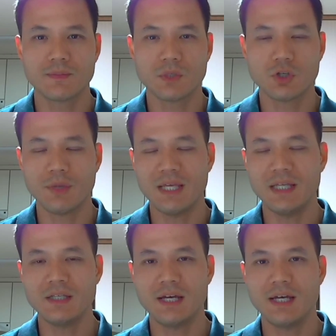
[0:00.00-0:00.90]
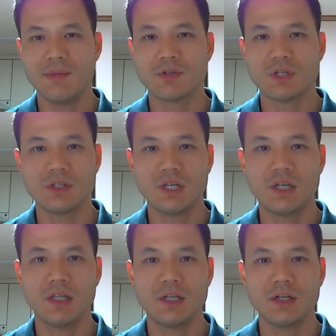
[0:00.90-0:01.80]
So by that time I was at the
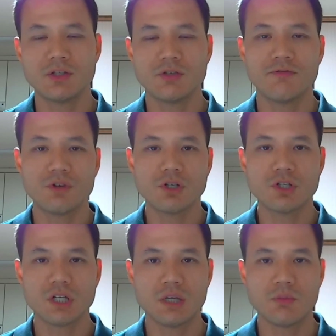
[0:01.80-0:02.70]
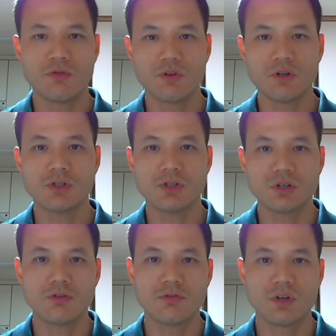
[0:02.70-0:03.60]
tail end, and it's a first come, first
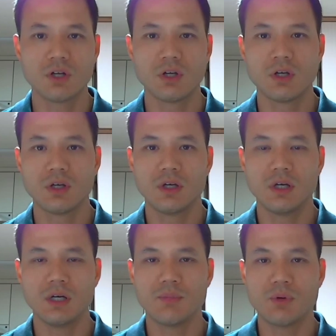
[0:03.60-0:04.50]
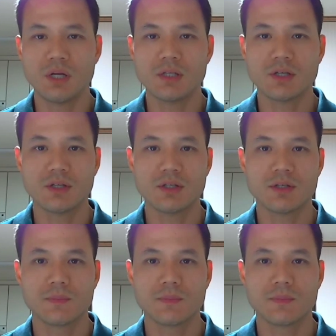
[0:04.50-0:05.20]
serve process,